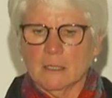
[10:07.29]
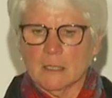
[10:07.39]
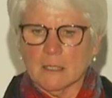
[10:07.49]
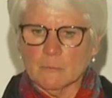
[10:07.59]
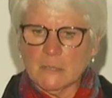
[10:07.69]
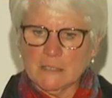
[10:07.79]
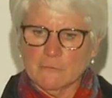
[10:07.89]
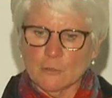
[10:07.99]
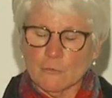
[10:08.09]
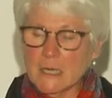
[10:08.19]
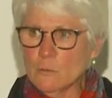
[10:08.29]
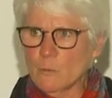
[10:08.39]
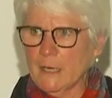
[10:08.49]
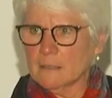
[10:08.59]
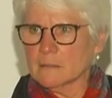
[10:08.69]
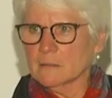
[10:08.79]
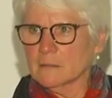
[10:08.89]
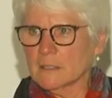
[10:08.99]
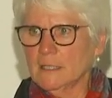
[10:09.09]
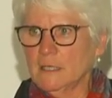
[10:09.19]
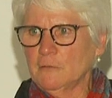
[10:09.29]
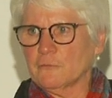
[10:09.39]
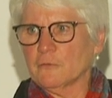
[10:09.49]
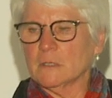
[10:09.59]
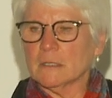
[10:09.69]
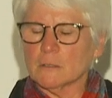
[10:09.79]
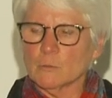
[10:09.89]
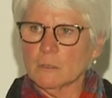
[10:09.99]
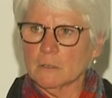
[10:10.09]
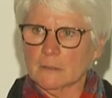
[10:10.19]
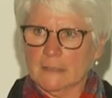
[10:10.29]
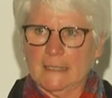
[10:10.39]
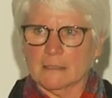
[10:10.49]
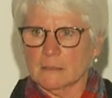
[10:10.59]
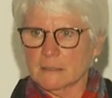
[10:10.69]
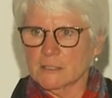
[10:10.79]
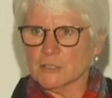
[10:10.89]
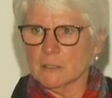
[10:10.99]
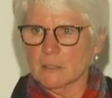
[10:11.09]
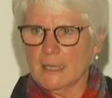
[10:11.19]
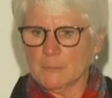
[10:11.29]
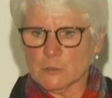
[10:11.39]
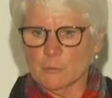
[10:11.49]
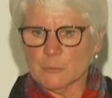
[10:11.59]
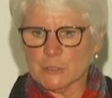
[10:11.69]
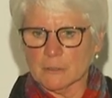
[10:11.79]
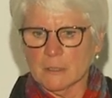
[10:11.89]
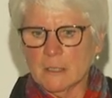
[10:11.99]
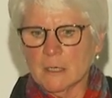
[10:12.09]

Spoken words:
but if you re-wet the leaf, you will get additional absorption.